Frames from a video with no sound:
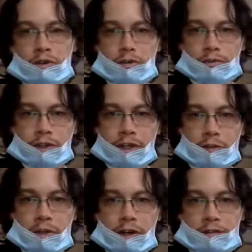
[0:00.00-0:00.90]
hopefully
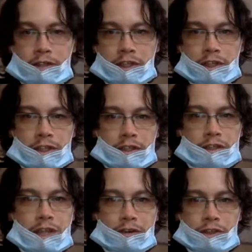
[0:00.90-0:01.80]
I'm out of the
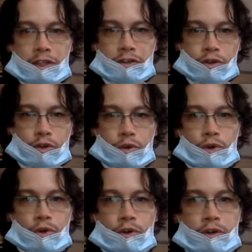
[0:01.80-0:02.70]
downtown
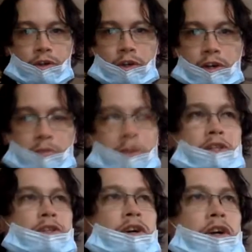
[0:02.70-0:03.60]
corridor by
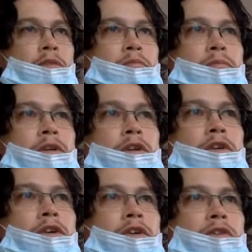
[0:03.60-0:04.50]
time
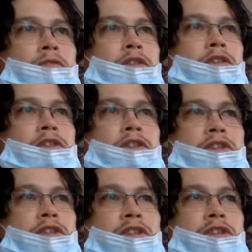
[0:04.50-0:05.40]
all of this
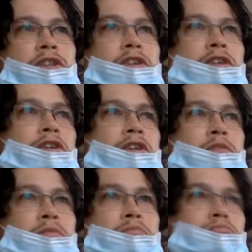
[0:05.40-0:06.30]
is,
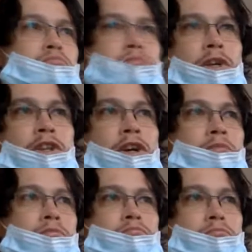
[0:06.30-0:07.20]

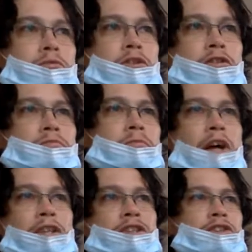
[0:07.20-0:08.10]

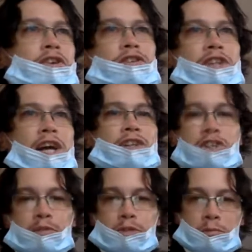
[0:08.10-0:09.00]
as it starts
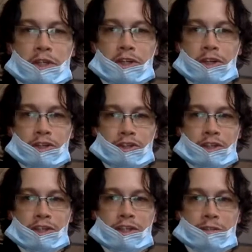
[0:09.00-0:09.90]
catching up to me. I'm
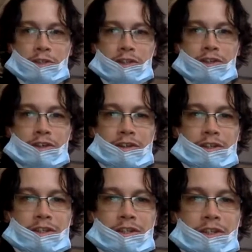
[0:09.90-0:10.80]
trying to keep this on
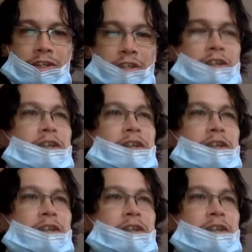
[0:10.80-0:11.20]
the